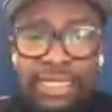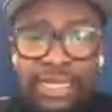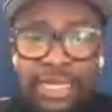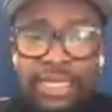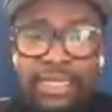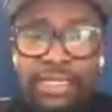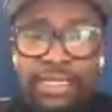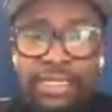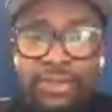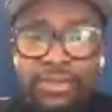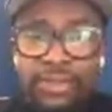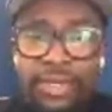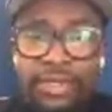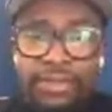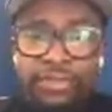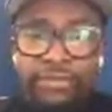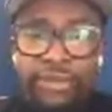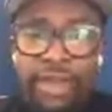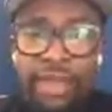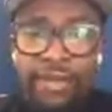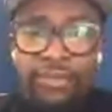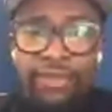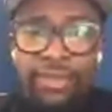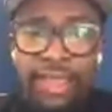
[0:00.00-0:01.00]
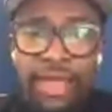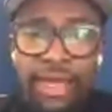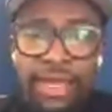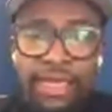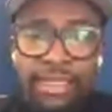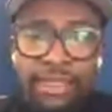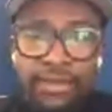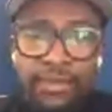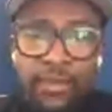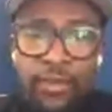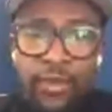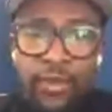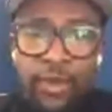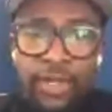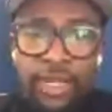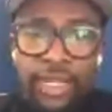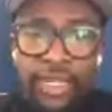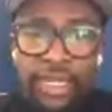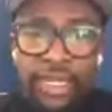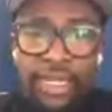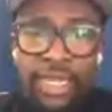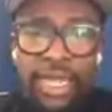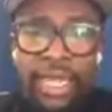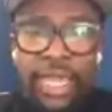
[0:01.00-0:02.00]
And it's like you're killing us.